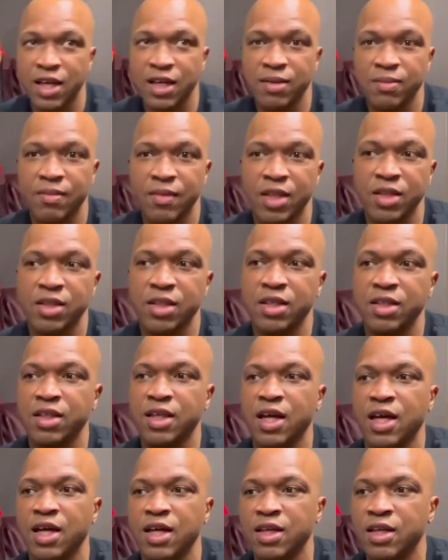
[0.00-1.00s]
Who I'm going to have
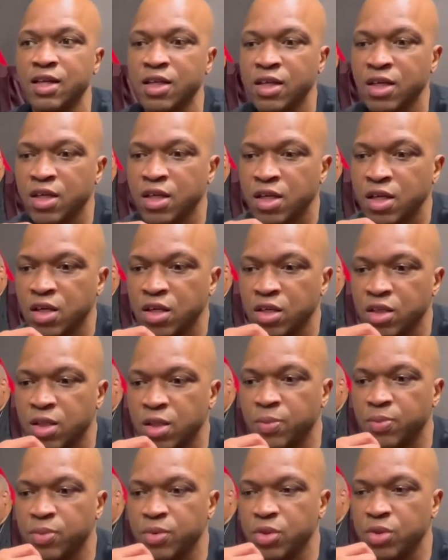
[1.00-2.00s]
on that fight?
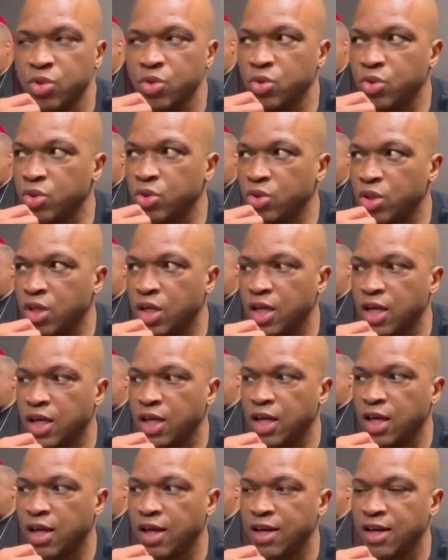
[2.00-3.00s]
I don't know. After that
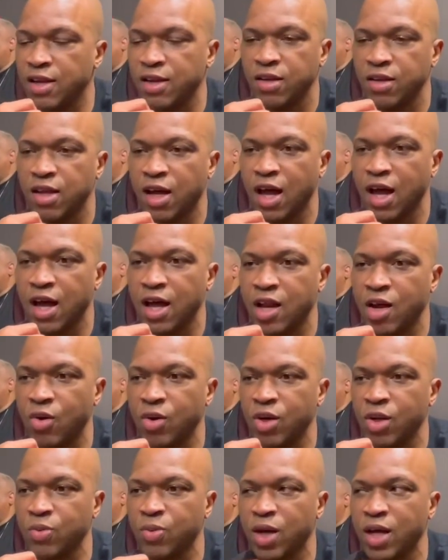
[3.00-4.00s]
first fight, I know I had Errol
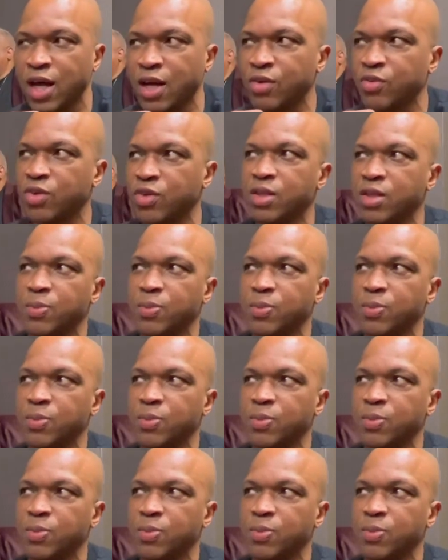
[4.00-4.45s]
Spence that first time.